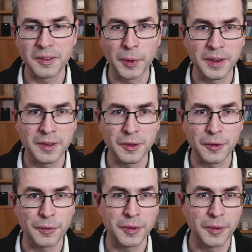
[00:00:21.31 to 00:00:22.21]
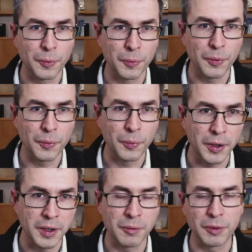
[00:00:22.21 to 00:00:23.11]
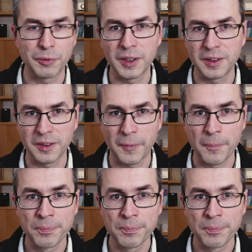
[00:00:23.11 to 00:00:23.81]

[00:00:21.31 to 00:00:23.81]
ways of working with data.